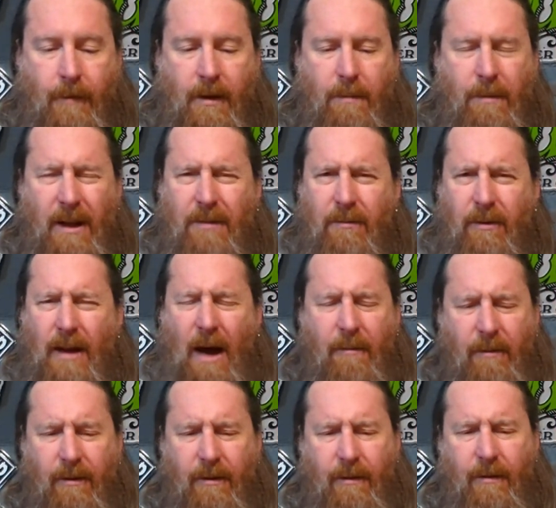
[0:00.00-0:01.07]
But
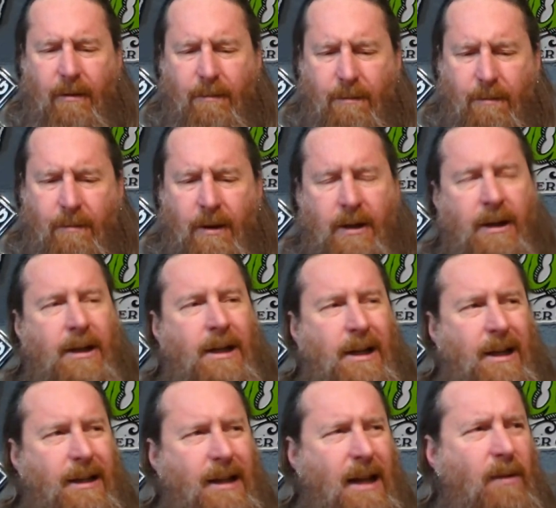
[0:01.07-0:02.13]
not
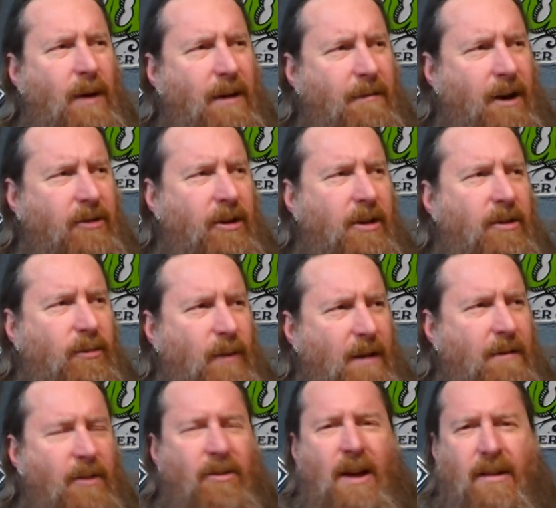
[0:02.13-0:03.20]
a White Russian, because White
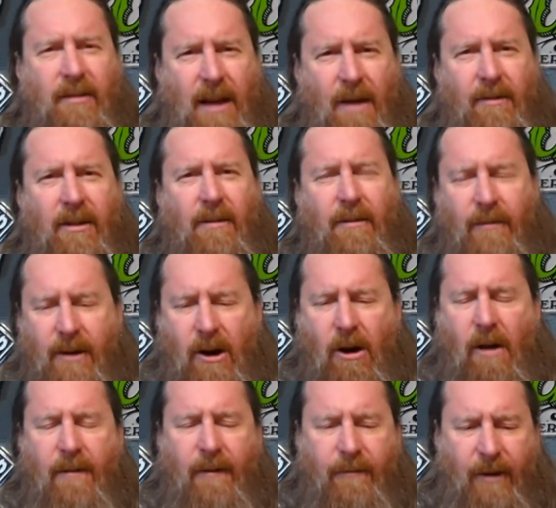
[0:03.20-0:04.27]
Russian has kind of some of a
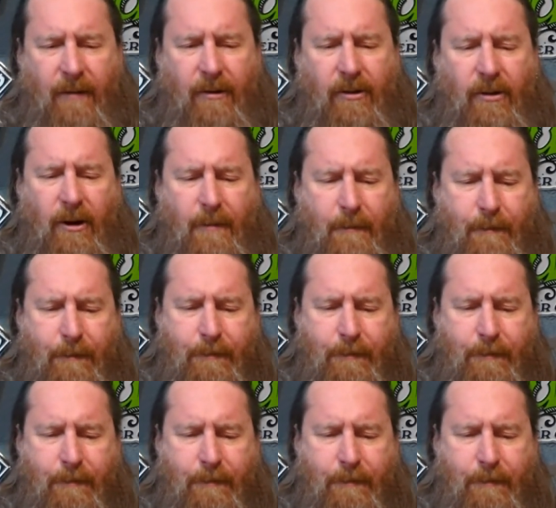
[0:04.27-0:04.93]
coffee flavor to it.